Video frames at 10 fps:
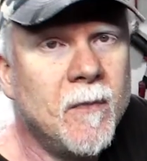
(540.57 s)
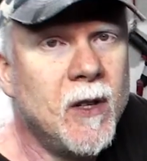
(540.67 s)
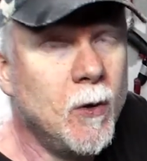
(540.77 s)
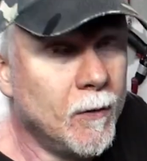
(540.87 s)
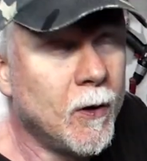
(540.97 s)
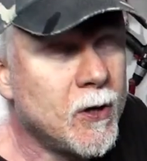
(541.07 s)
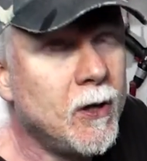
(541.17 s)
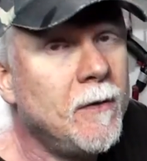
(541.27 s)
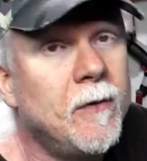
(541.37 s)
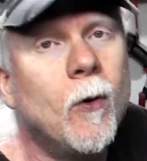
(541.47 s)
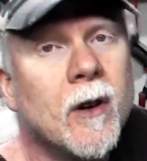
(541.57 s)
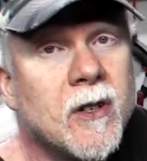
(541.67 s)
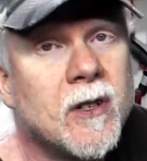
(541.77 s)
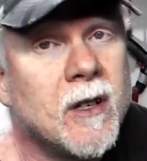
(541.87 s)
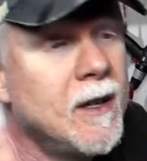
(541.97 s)
universal
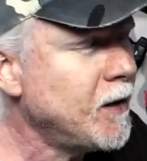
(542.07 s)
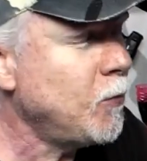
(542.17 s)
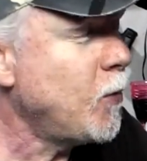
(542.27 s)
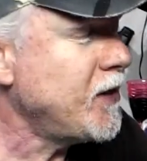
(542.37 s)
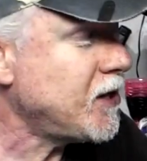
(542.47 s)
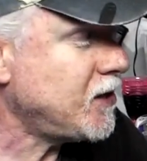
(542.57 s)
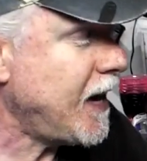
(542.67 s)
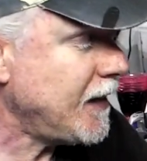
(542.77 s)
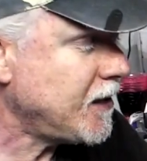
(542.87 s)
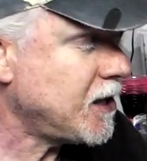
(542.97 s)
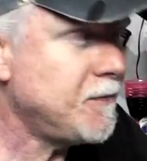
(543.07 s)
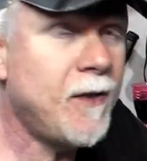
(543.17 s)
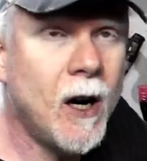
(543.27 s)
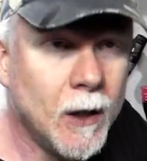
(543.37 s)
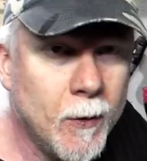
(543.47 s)
force. When the stylus is
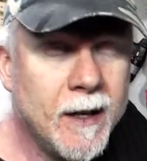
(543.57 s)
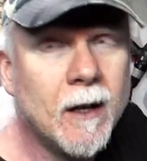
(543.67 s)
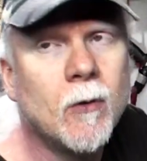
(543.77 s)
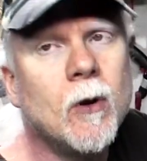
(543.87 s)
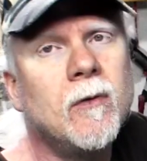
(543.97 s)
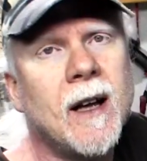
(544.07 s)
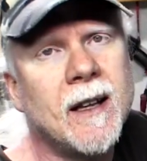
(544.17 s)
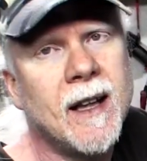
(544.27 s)
following a groove like